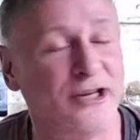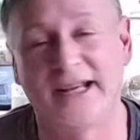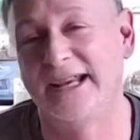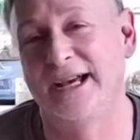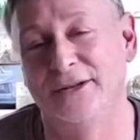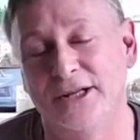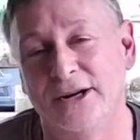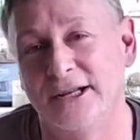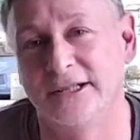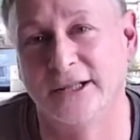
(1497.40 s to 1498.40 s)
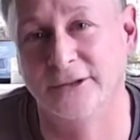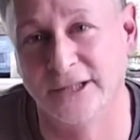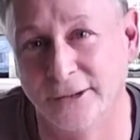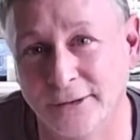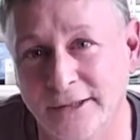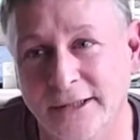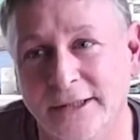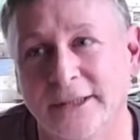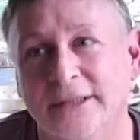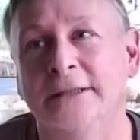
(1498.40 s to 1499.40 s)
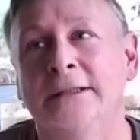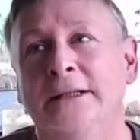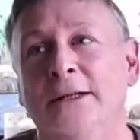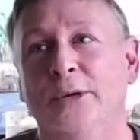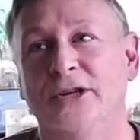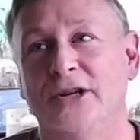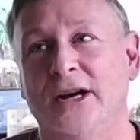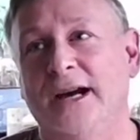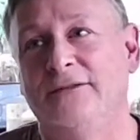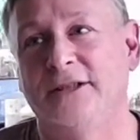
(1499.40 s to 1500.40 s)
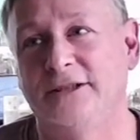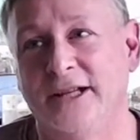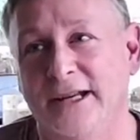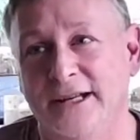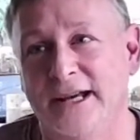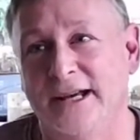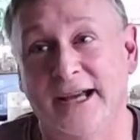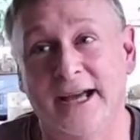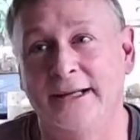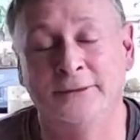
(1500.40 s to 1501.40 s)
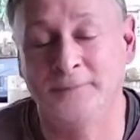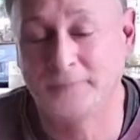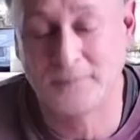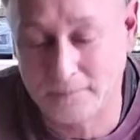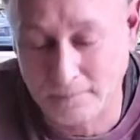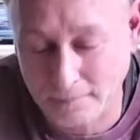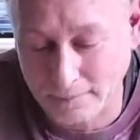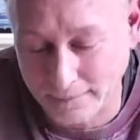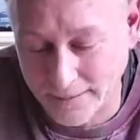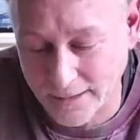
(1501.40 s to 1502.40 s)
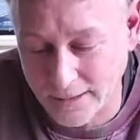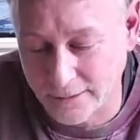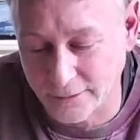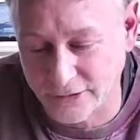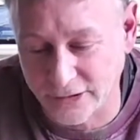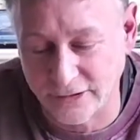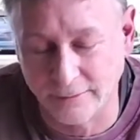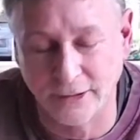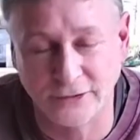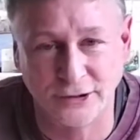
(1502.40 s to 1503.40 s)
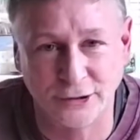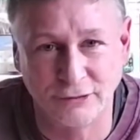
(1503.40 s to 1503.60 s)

check out the ice hotel, which I have to say again was just the most